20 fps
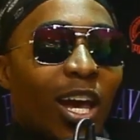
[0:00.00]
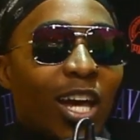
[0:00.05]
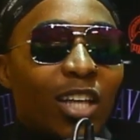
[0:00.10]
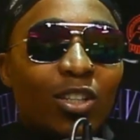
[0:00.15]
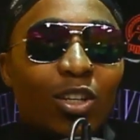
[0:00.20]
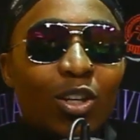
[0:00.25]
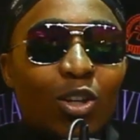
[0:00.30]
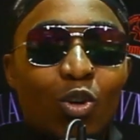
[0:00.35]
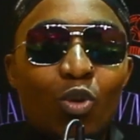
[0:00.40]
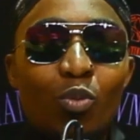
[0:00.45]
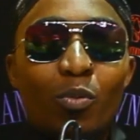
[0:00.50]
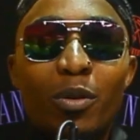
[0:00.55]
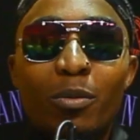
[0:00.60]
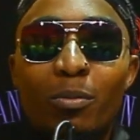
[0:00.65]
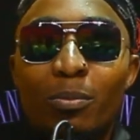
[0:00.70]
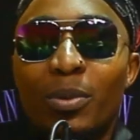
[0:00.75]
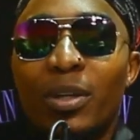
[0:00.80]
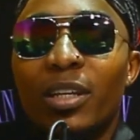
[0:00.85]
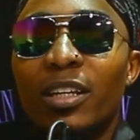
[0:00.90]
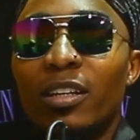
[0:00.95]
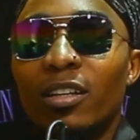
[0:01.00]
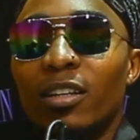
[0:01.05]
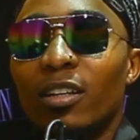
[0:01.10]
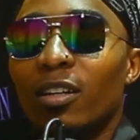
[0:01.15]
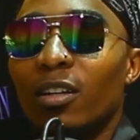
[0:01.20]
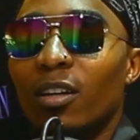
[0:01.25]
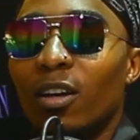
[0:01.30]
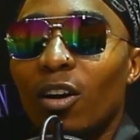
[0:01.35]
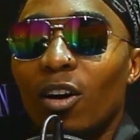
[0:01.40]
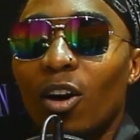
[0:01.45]
as a human being.
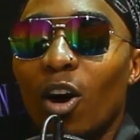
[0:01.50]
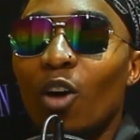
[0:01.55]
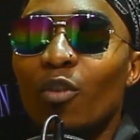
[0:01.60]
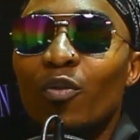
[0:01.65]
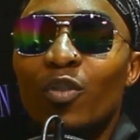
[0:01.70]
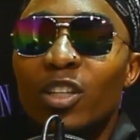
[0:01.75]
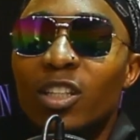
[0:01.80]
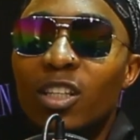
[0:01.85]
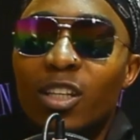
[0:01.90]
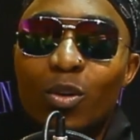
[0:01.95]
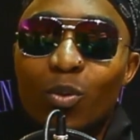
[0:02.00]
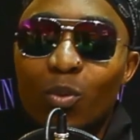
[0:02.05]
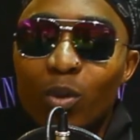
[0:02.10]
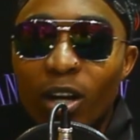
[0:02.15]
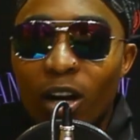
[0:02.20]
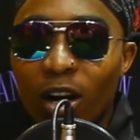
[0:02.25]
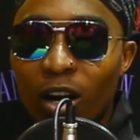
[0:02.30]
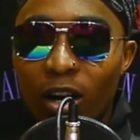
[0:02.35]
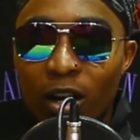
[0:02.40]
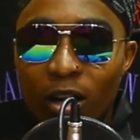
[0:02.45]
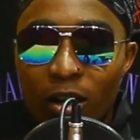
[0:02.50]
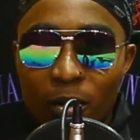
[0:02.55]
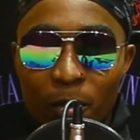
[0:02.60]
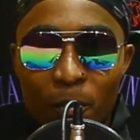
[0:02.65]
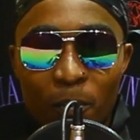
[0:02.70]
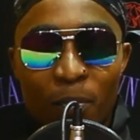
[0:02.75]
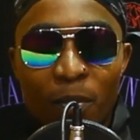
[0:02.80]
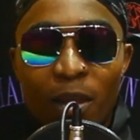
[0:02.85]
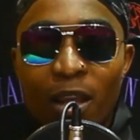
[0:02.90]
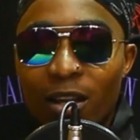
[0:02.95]
Obviously,
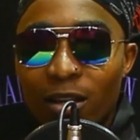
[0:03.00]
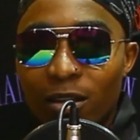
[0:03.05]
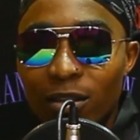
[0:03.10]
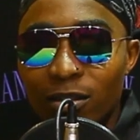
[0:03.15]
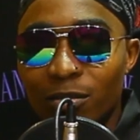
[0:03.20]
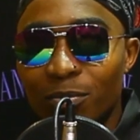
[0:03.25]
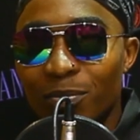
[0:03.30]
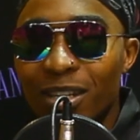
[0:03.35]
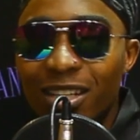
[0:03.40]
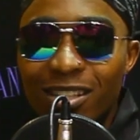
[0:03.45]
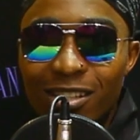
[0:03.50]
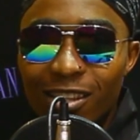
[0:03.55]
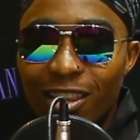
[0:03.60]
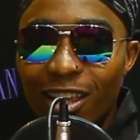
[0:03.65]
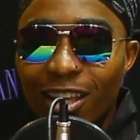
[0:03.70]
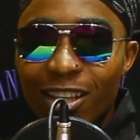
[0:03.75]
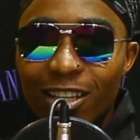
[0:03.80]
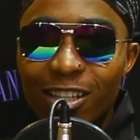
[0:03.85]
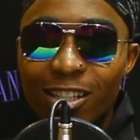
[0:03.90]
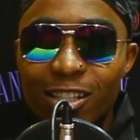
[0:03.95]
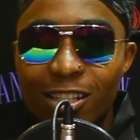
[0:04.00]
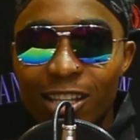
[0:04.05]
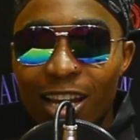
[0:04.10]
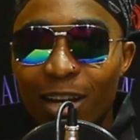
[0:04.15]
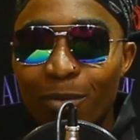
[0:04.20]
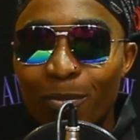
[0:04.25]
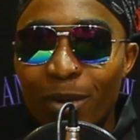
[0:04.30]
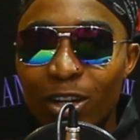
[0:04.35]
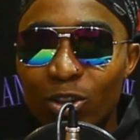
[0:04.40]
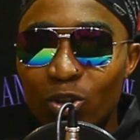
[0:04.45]
here's the thing, this is
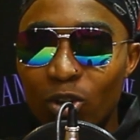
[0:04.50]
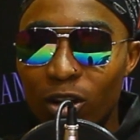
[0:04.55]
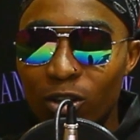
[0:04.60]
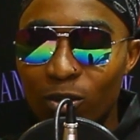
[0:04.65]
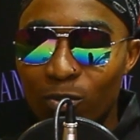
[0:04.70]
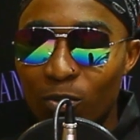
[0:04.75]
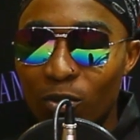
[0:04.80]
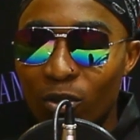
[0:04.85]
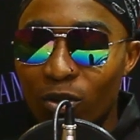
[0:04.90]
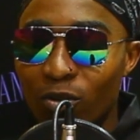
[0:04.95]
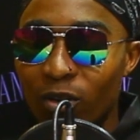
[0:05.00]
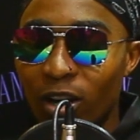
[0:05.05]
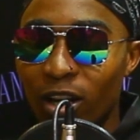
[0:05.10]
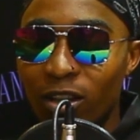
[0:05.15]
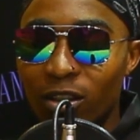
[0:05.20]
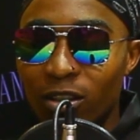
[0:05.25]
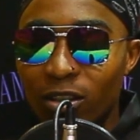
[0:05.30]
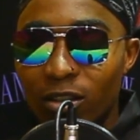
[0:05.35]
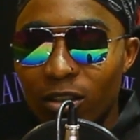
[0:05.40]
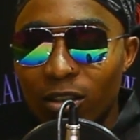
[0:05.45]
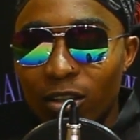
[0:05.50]
like my transport, right?